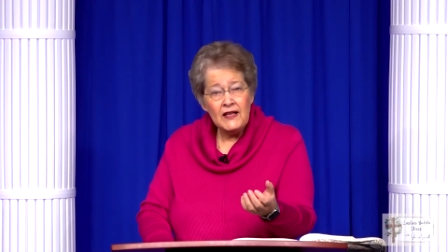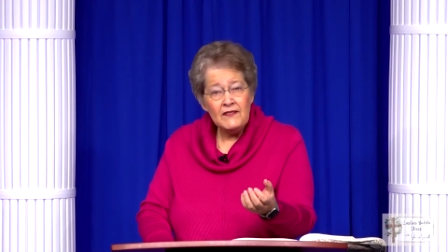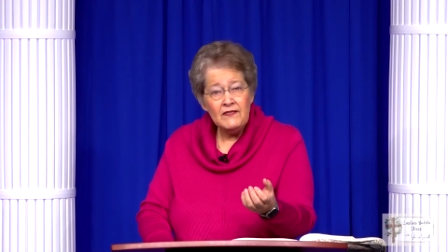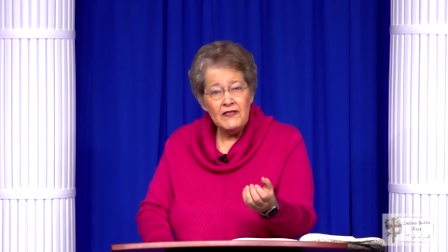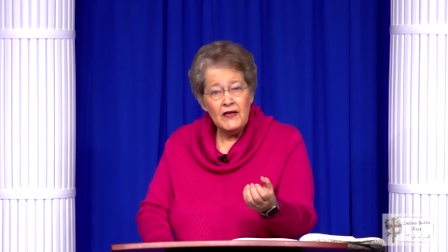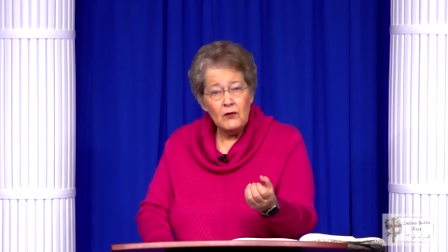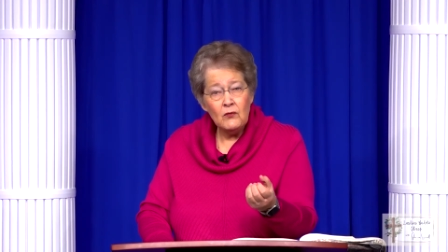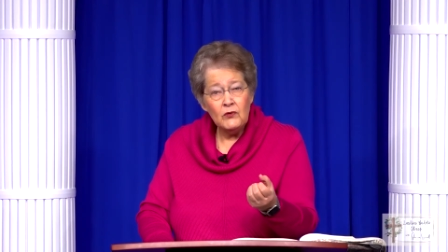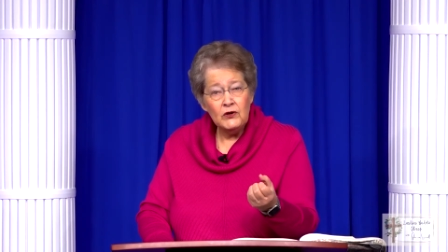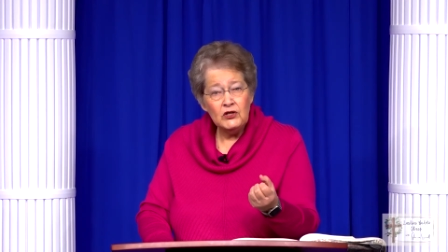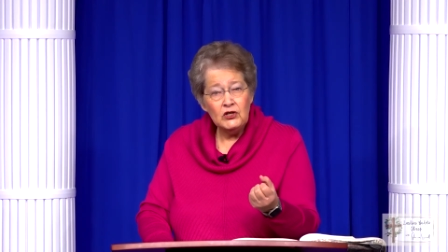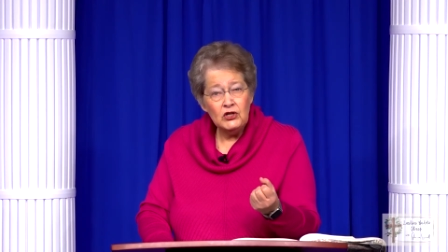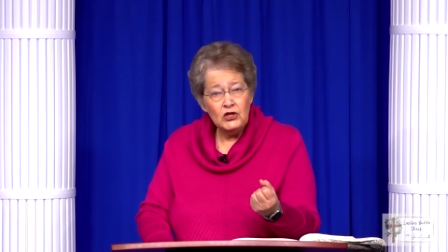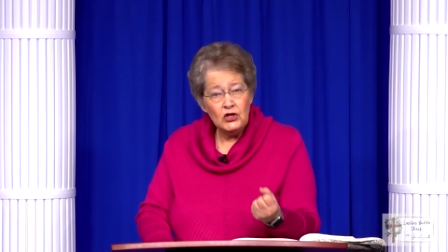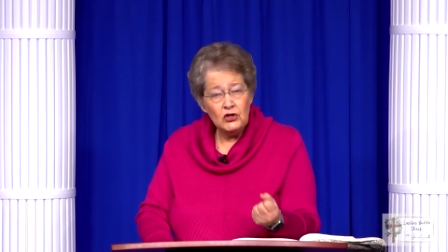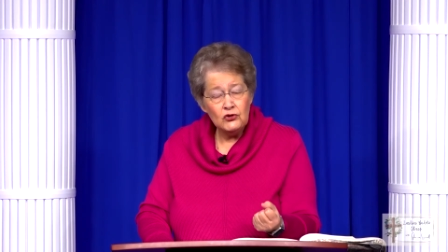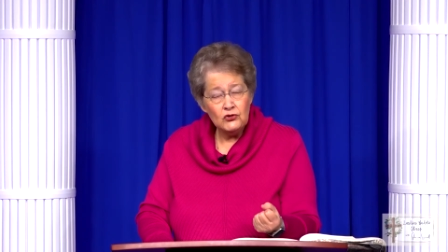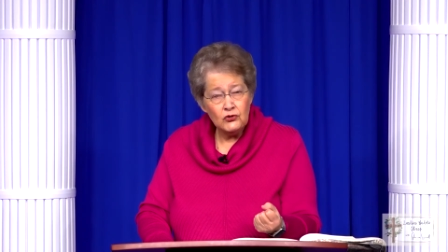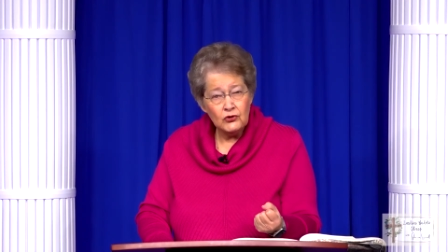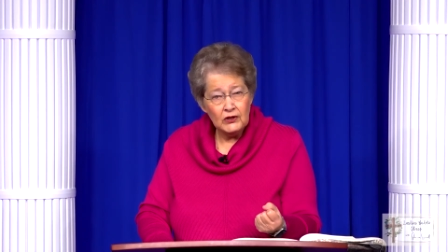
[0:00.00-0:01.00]
that would
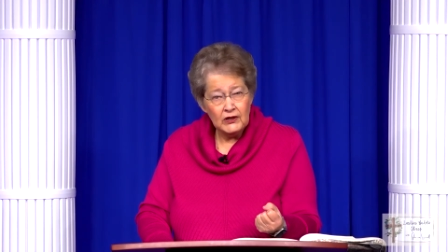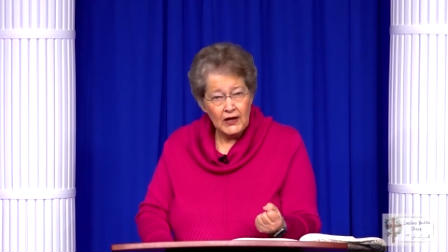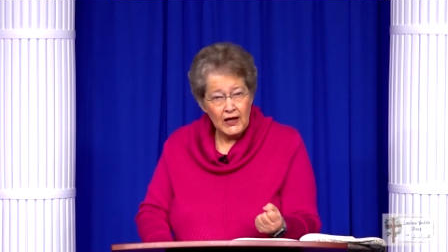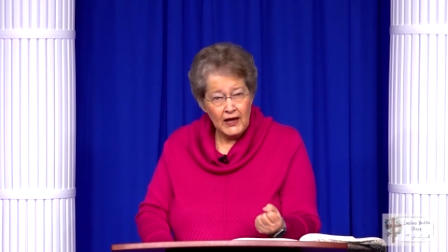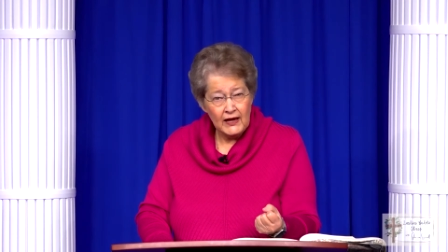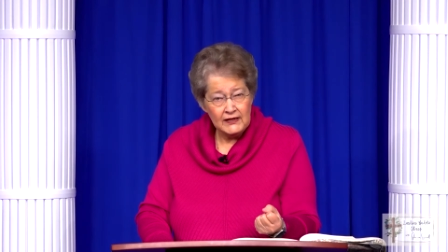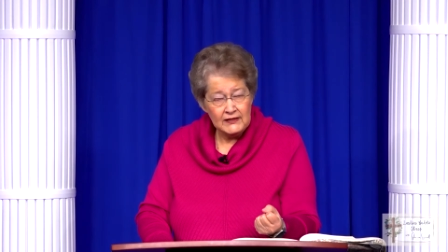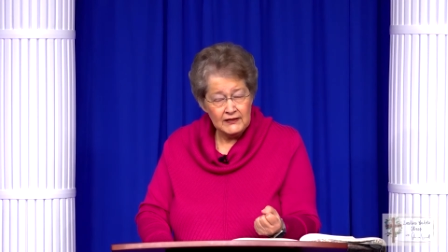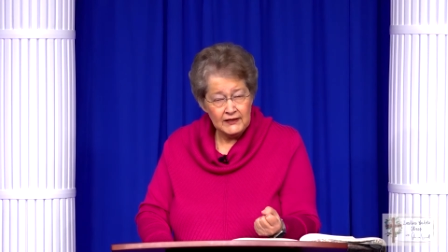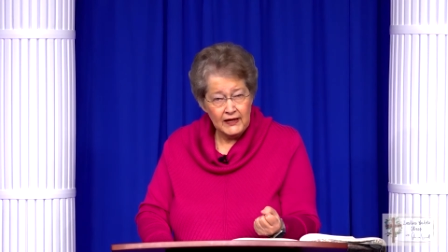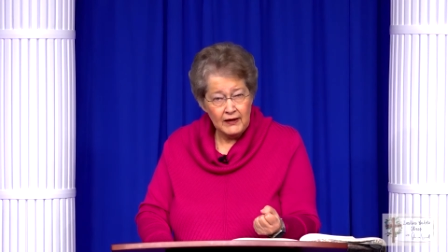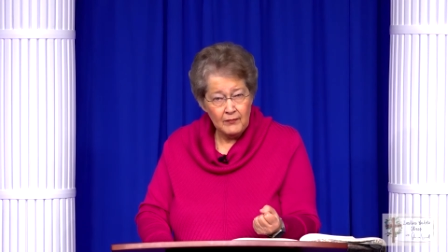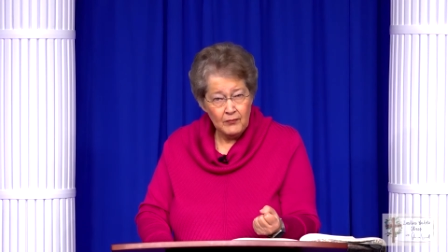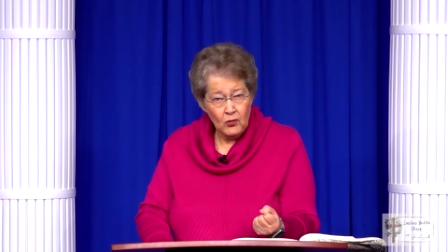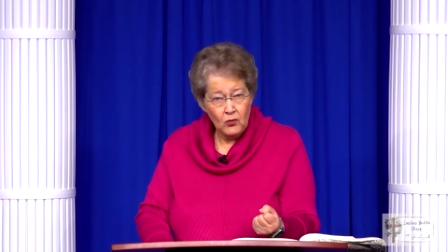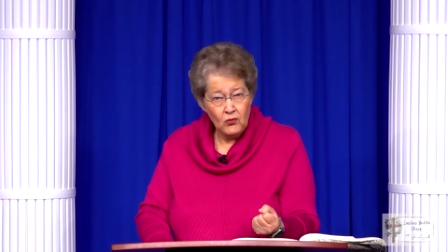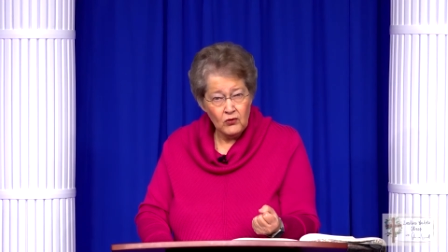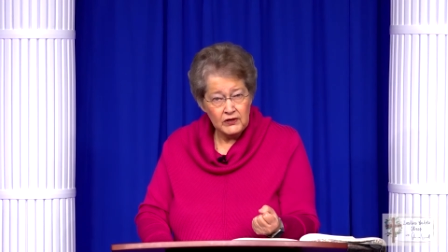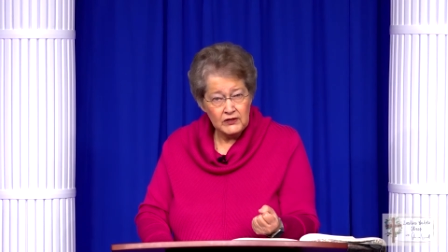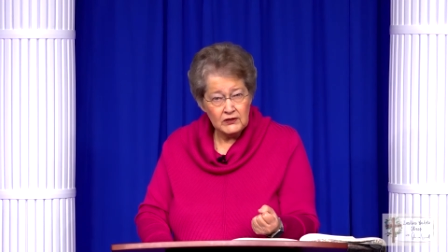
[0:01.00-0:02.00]
neutralize that
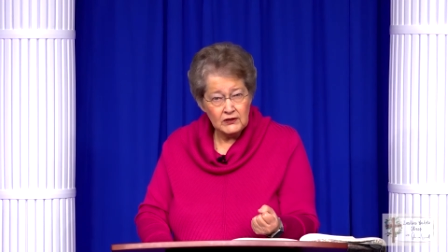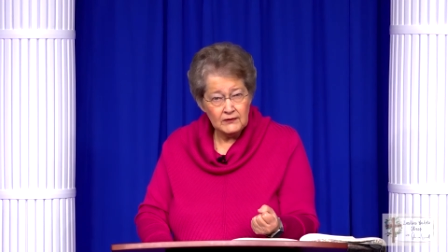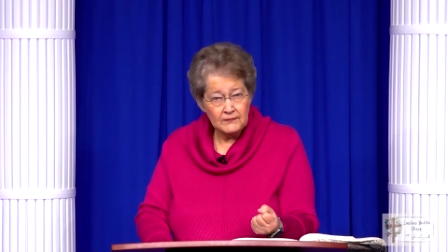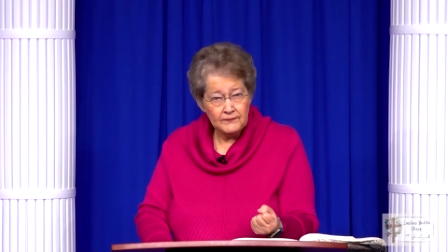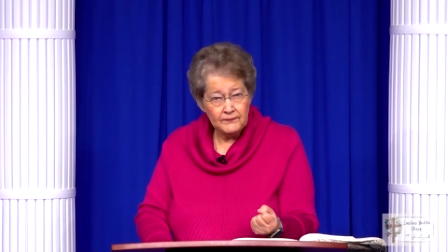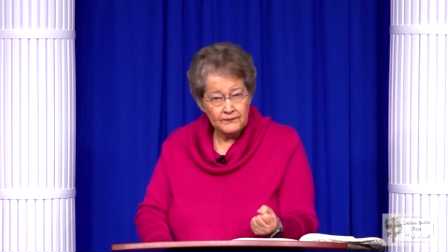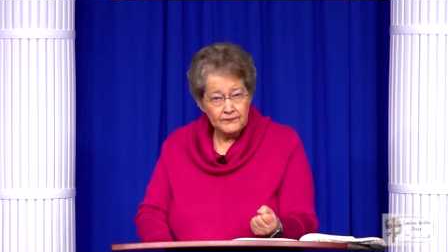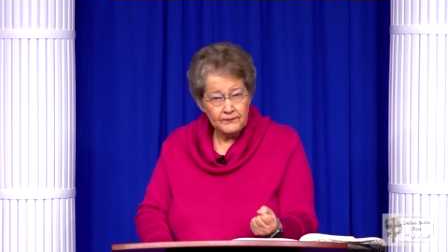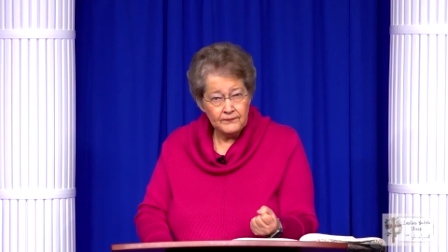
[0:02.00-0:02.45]
poison